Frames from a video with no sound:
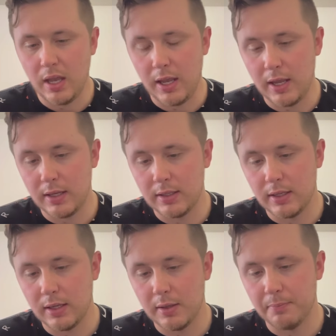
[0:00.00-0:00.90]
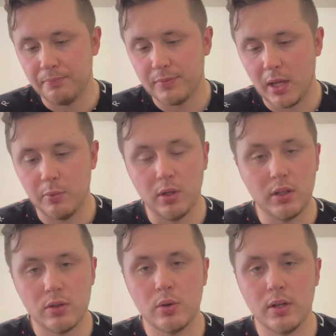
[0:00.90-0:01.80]
and I'm really
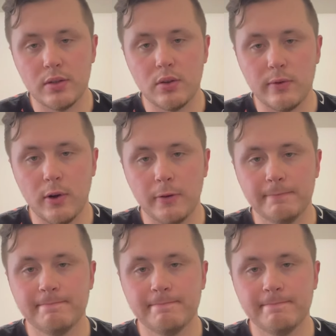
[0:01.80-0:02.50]
enjoying it so far.